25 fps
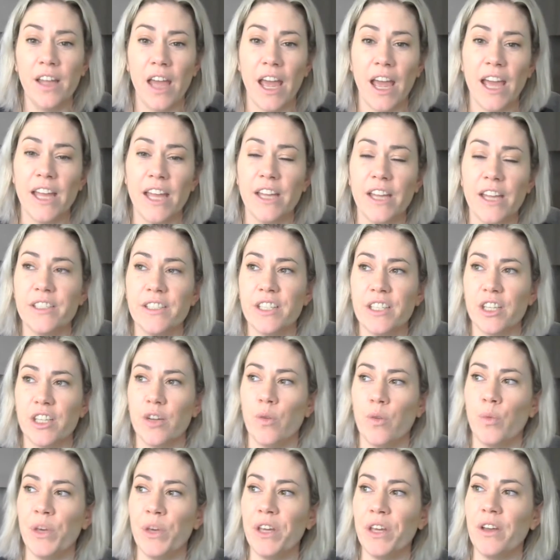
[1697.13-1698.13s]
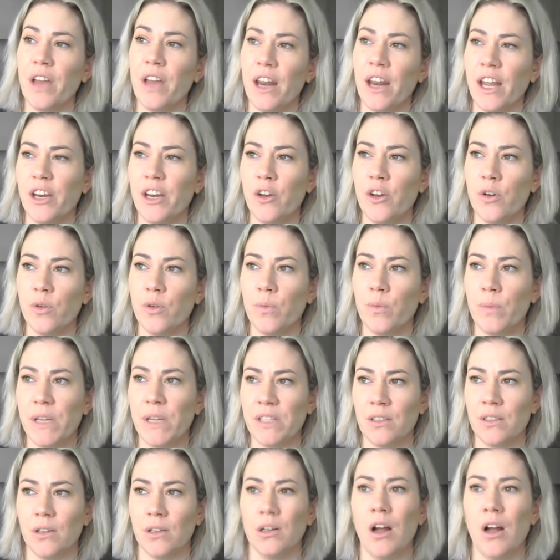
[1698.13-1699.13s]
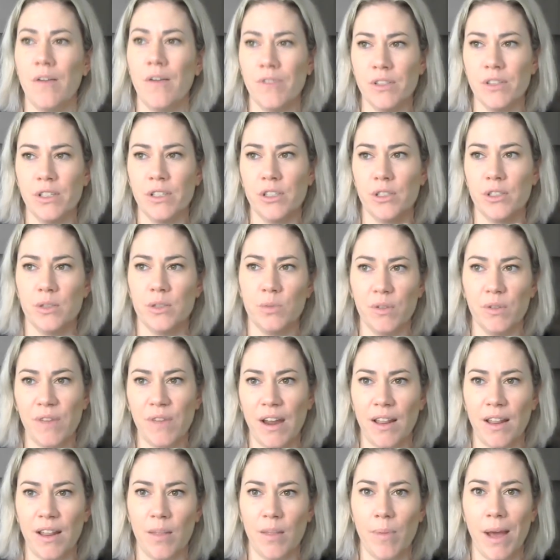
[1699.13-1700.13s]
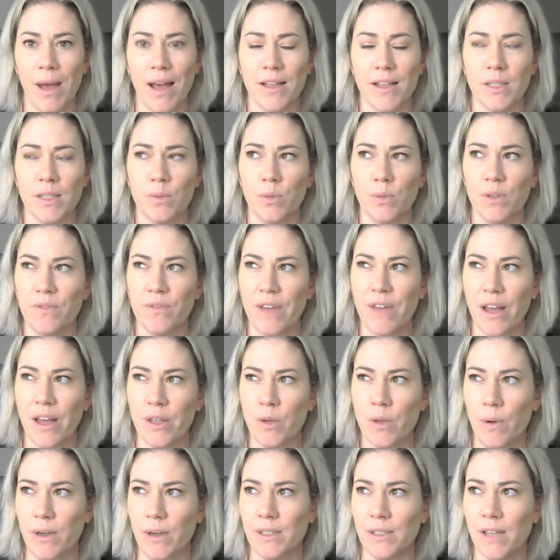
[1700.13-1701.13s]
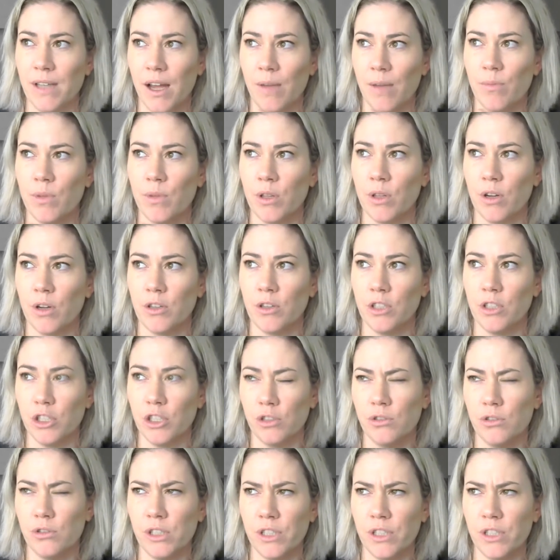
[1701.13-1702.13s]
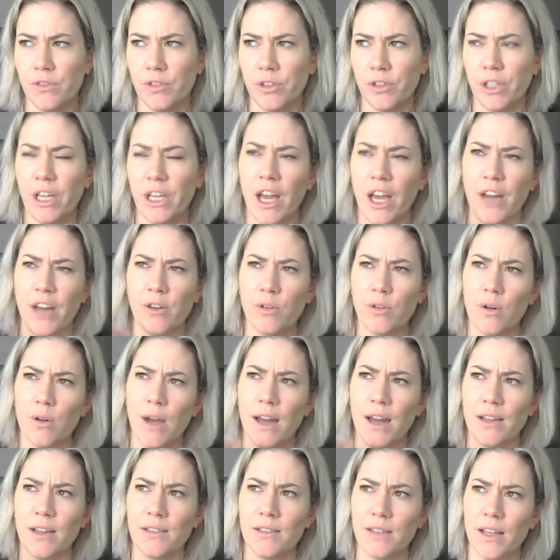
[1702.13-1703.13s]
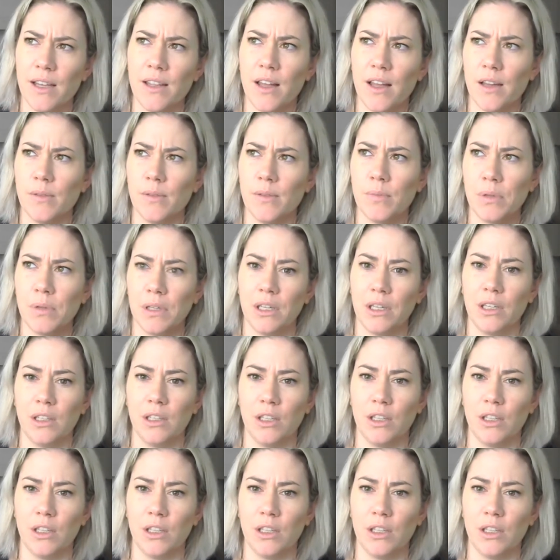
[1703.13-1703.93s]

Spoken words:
and I know based on conversations we've had in the past, we value our time with our children differently. I don't know how to say that politically